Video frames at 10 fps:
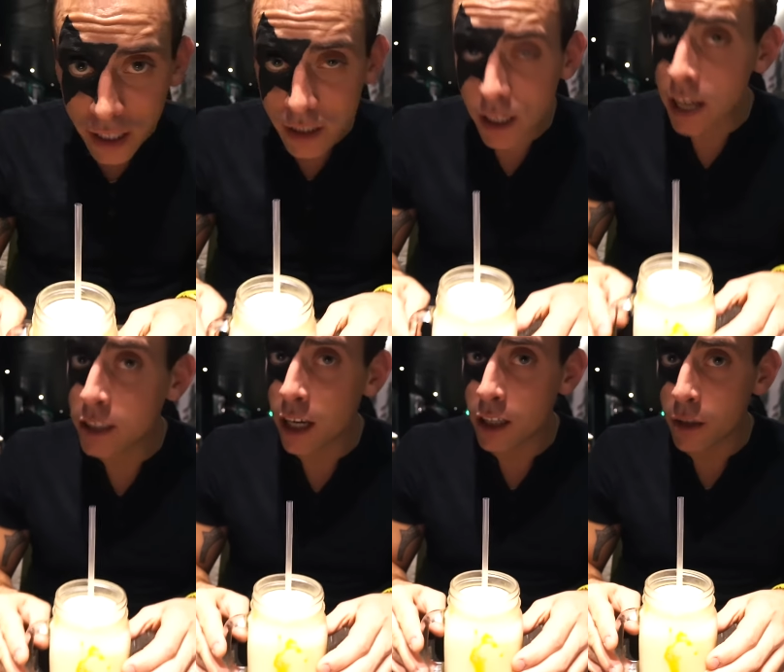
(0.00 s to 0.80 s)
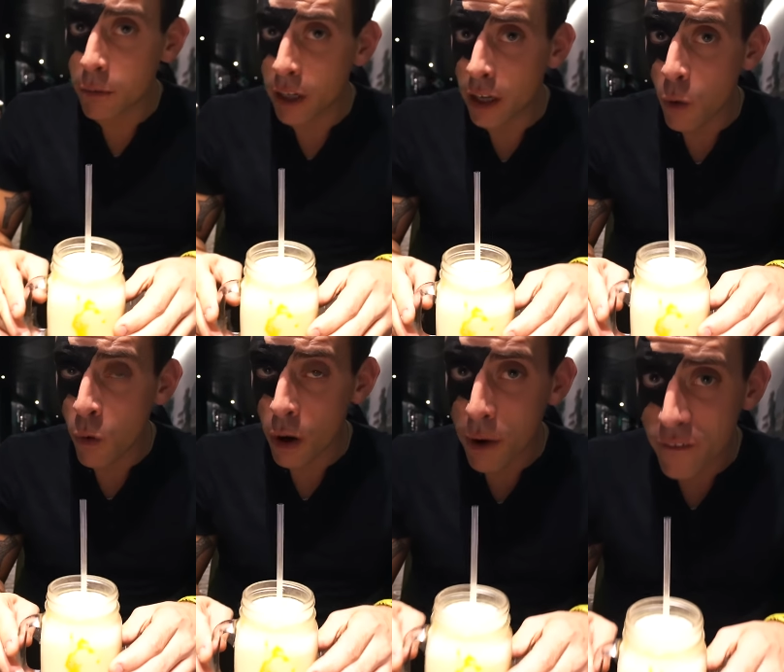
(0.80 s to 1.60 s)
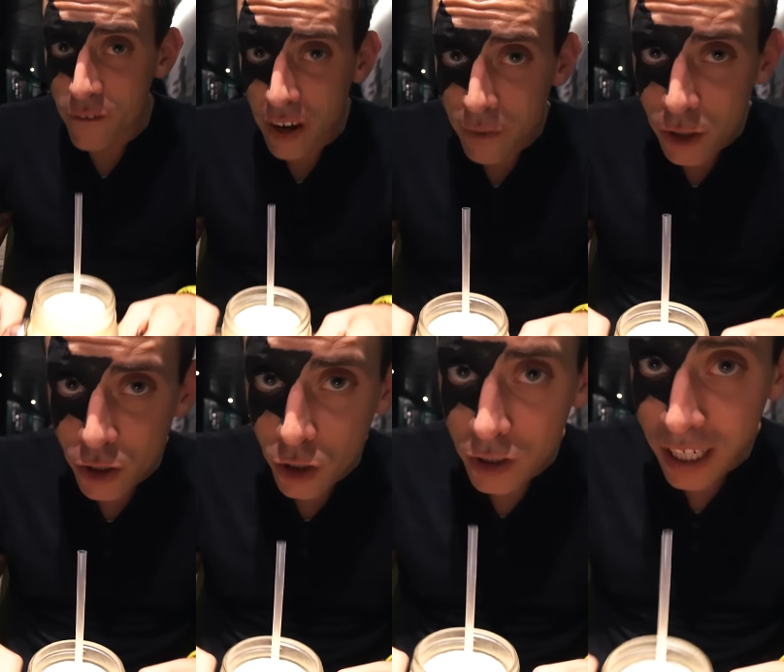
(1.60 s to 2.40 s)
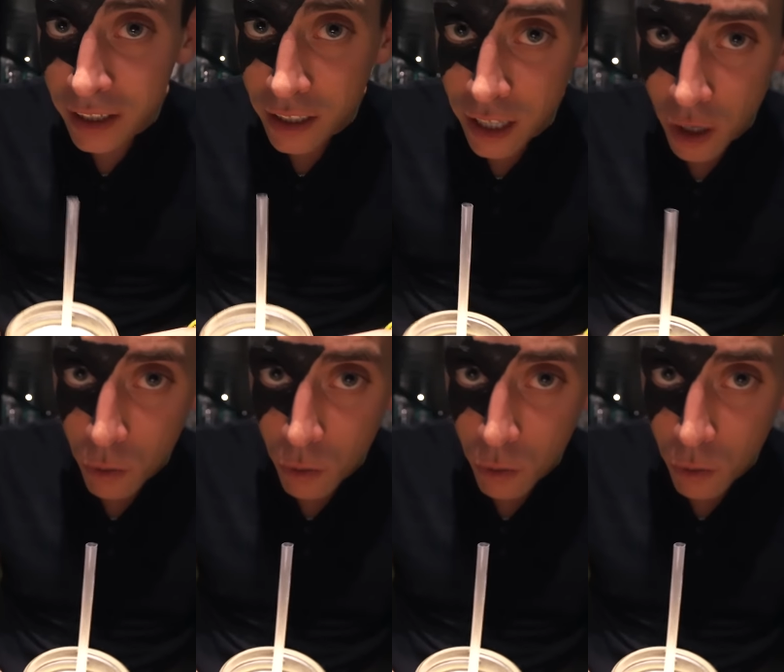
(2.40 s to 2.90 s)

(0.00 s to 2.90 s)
this has got to be one of my favorite desserts in the entire